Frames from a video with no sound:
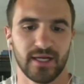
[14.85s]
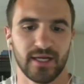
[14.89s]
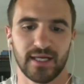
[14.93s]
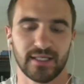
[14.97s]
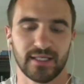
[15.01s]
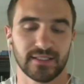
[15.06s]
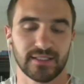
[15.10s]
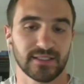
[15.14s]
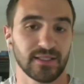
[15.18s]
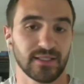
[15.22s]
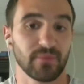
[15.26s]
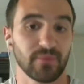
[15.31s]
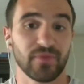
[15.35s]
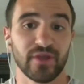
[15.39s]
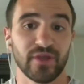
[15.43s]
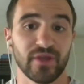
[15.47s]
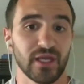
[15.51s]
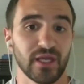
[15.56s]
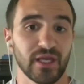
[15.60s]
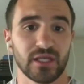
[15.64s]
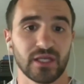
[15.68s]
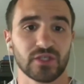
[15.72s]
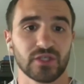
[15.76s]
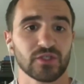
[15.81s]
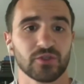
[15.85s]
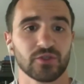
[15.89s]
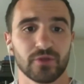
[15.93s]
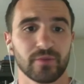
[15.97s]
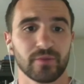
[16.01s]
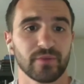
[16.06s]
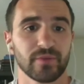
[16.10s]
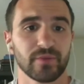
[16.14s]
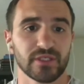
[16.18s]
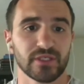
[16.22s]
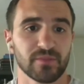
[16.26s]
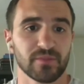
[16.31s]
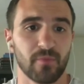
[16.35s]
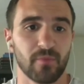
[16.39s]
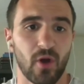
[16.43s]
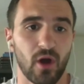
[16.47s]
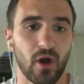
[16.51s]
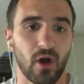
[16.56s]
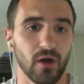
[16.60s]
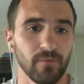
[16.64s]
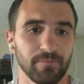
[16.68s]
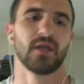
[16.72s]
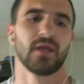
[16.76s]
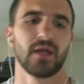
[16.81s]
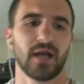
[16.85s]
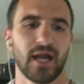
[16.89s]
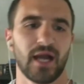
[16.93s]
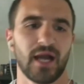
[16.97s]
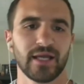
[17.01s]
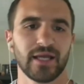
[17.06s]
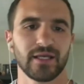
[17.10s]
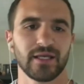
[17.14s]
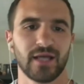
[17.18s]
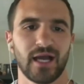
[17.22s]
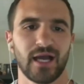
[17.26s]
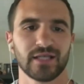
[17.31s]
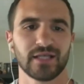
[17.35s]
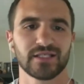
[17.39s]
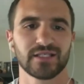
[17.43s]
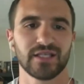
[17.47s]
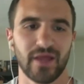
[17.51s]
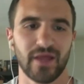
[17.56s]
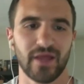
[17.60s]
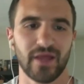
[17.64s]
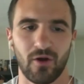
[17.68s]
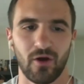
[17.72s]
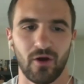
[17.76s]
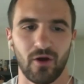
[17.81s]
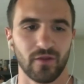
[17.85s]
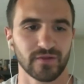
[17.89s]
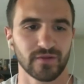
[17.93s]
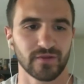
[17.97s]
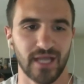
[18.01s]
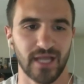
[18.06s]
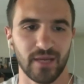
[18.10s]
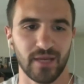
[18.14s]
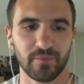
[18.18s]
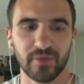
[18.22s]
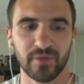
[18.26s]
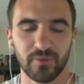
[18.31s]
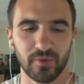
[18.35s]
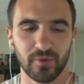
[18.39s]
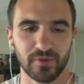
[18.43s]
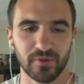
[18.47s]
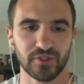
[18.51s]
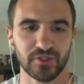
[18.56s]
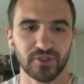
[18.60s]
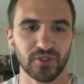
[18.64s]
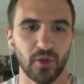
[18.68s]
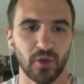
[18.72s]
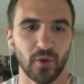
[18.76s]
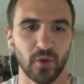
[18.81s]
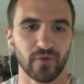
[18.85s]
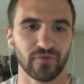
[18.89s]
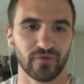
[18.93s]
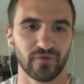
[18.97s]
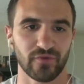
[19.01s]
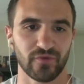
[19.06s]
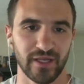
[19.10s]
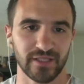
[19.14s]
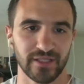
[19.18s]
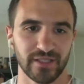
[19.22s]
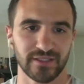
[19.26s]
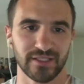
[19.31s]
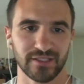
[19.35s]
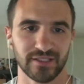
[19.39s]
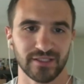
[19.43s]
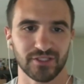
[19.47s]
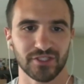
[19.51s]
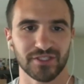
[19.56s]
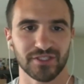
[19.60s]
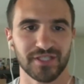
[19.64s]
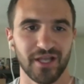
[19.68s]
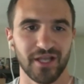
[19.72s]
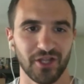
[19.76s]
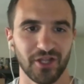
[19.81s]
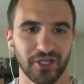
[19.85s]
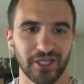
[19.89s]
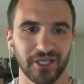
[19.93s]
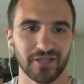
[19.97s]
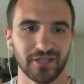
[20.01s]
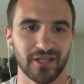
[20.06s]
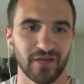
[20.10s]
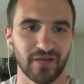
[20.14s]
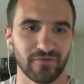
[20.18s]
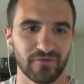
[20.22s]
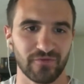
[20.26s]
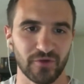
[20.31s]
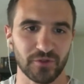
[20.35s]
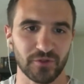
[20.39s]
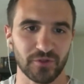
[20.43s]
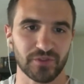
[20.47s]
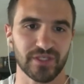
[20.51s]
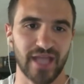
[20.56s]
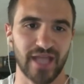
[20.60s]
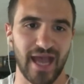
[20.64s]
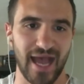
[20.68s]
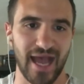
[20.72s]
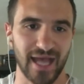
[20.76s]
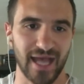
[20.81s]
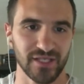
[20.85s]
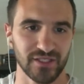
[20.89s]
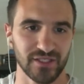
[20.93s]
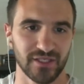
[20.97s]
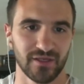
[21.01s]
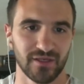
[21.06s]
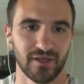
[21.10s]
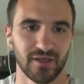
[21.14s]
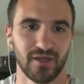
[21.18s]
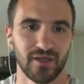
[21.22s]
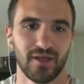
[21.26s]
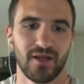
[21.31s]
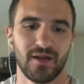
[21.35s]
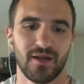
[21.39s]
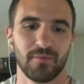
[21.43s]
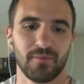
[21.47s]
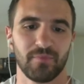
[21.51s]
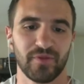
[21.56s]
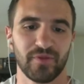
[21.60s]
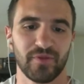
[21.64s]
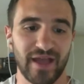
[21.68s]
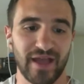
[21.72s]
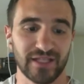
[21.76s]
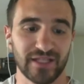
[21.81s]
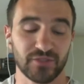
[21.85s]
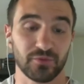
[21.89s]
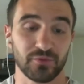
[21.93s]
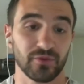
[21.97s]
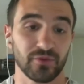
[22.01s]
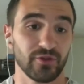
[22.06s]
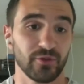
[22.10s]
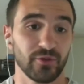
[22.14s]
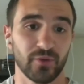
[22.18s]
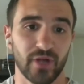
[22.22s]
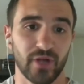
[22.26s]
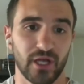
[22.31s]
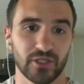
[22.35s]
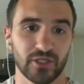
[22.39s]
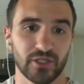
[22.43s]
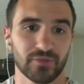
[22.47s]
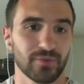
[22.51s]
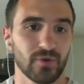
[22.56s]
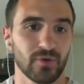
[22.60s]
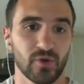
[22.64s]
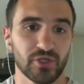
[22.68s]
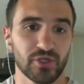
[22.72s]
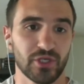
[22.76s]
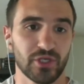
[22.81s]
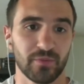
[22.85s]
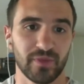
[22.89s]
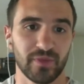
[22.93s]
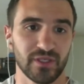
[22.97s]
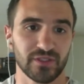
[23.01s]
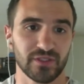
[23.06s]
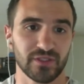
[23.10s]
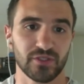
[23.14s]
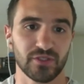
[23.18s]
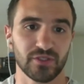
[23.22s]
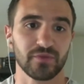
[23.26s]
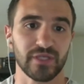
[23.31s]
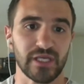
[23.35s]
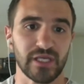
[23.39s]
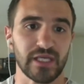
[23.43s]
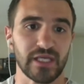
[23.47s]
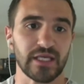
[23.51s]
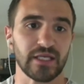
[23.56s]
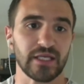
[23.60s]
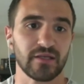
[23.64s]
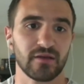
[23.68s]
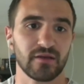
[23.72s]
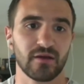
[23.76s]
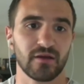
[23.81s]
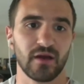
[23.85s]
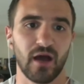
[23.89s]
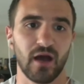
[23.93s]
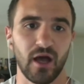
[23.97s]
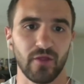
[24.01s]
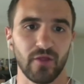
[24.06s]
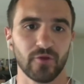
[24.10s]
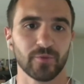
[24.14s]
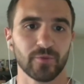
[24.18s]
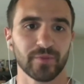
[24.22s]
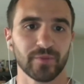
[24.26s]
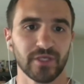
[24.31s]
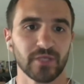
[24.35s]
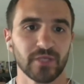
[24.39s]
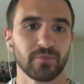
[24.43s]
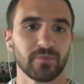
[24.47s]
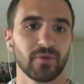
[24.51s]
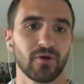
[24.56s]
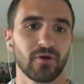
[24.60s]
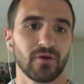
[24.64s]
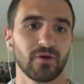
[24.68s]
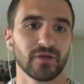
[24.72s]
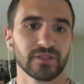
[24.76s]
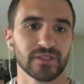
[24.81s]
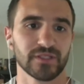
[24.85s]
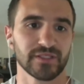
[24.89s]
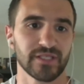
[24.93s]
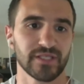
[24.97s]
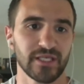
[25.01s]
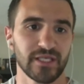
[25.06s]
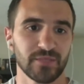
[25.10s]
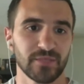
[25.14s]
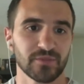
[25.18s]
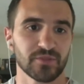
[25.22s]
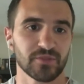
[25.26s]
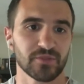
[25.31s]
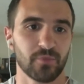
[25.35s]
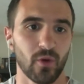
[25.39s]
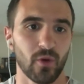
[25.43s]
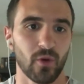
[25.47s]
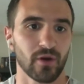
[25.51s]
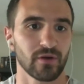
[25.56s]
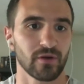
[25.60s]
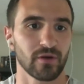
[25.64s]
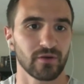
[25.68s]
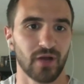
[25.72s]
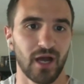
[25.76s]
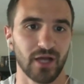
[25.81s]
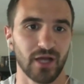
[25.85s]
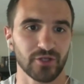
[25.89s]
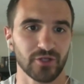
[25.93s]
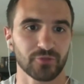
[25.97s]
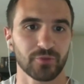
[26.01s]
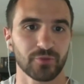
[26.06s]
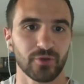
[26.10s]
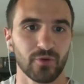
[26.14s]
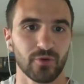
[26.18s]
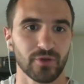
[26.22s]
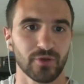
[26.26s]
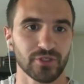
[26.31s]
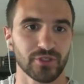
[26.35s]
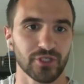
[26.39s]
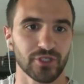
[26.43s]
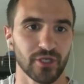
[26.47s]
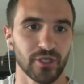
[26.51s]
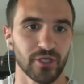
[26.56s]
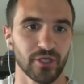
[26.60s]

something extremely small. I see that all the time. People are so afraid to just delegate that first task, but that's really what entrepreneurship is. You need other people. It's a team sport, entrepreneurship.